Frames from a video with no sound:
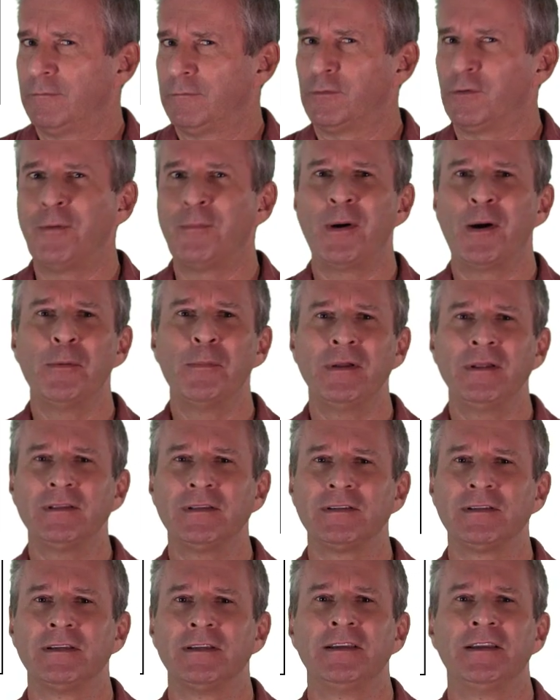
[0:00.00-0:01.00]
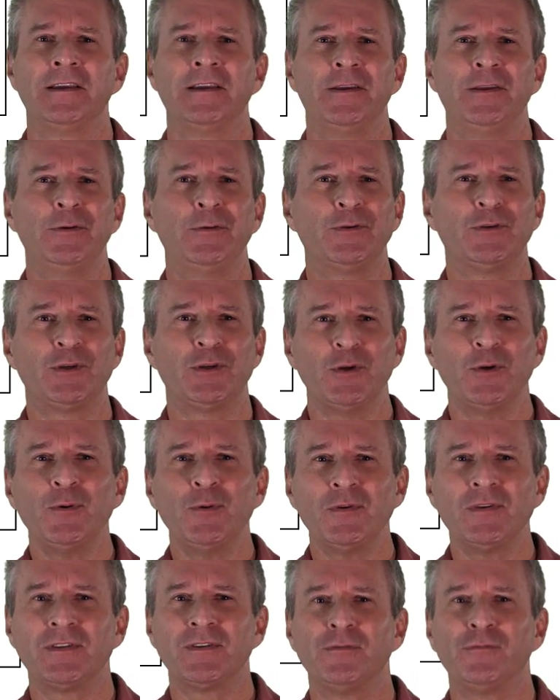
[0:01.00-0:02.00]
for a moment you
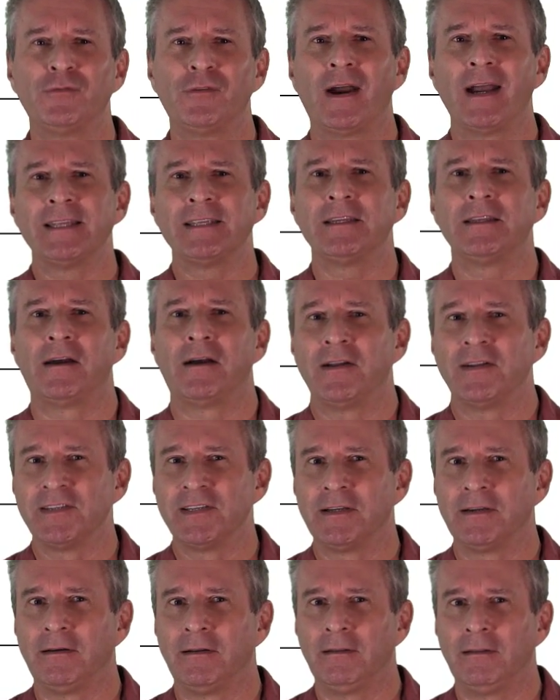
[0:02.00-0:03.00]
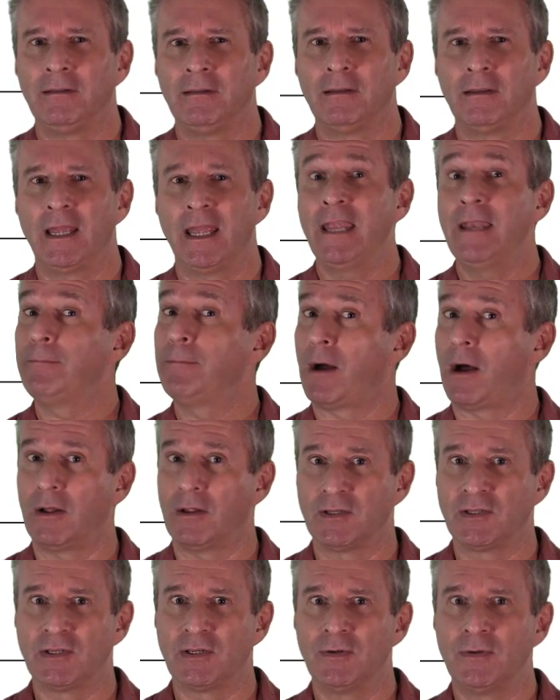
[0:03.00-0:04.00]
choose to write an article in
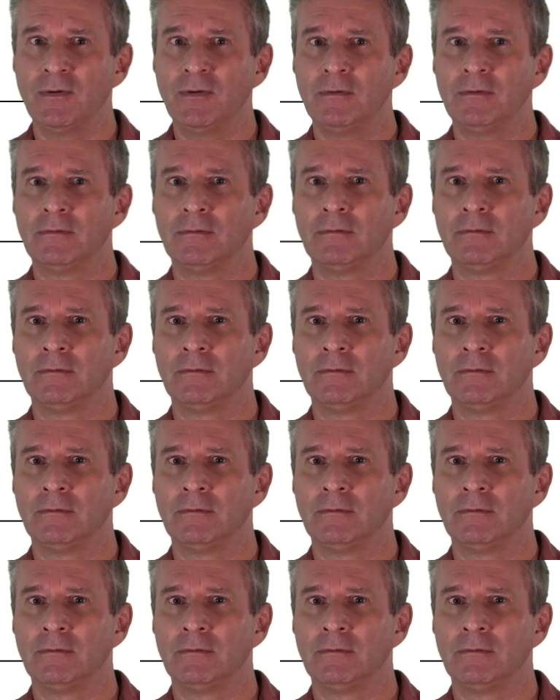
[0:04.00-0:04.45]
part 2